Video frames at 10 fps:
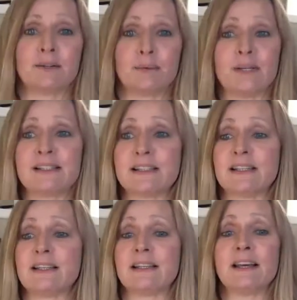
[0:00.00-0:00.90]
We
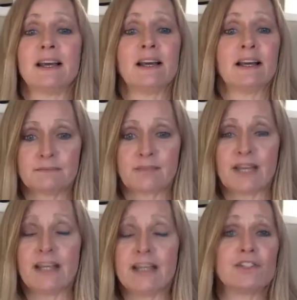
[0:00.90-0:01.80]
see
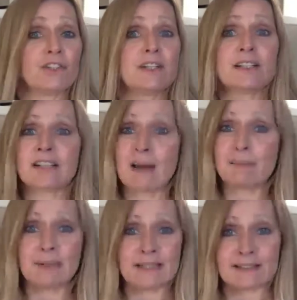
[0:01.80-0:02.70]
insurance
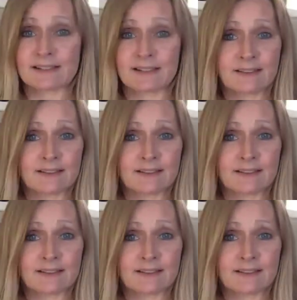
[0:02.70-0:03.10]
companies